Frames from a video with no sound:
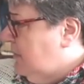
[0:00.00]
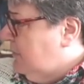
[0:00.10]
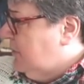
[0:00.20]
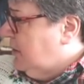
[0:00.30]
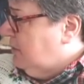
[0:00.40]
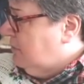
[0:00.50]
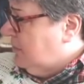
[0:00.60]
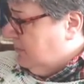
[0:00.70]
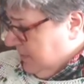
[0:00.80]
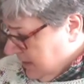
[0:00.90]
up everything in the
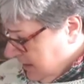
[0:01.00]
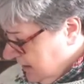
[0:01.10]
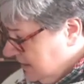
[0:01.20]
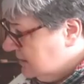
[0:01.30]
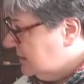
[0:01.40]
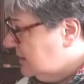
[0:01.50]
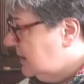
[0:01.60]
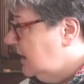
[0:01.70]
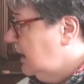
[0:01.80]
wrong place,